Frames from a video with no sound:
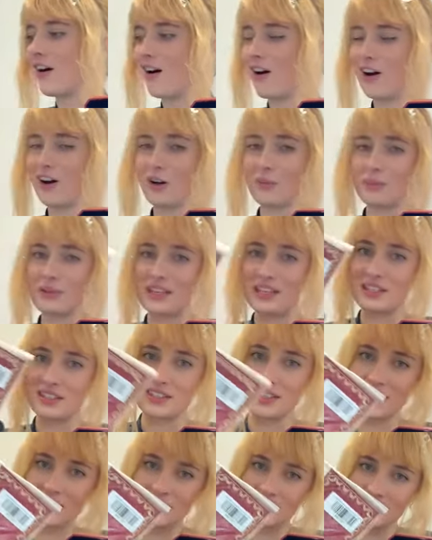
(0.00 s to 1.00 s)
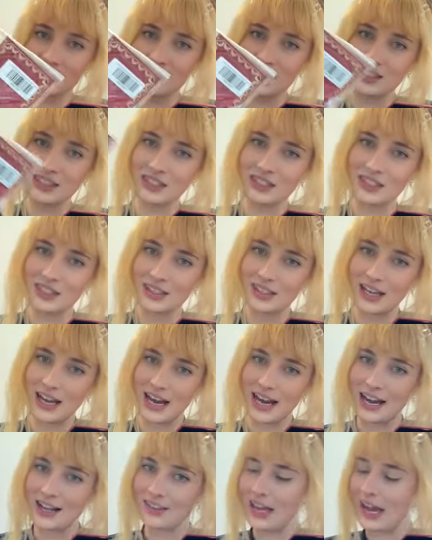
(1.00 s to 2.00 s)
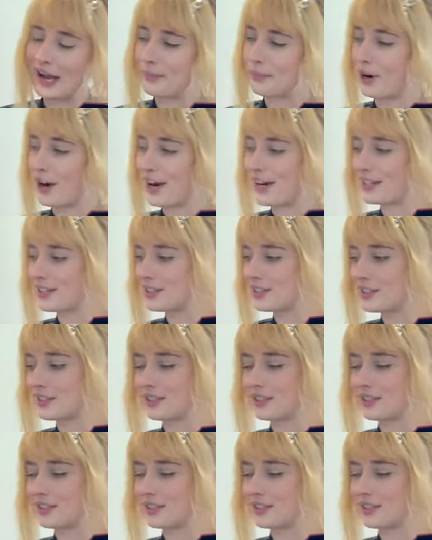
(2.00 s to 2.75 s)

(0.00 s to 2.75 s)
all pieces at that price.